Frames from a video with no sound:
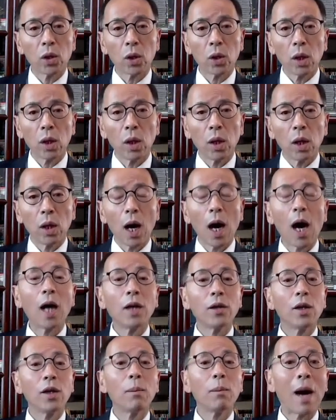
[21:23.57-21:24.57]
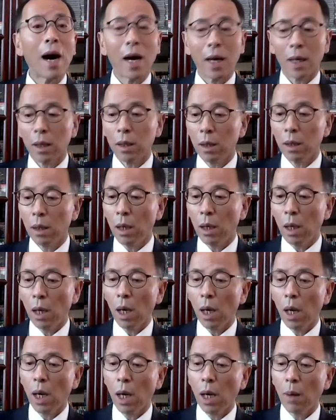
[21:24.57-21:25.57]
could
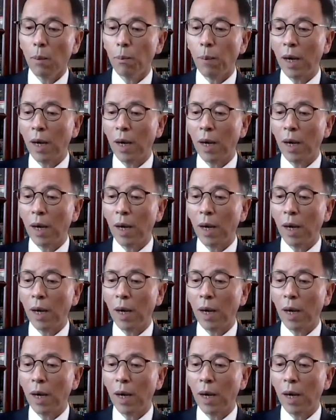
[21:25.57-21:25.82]
undermine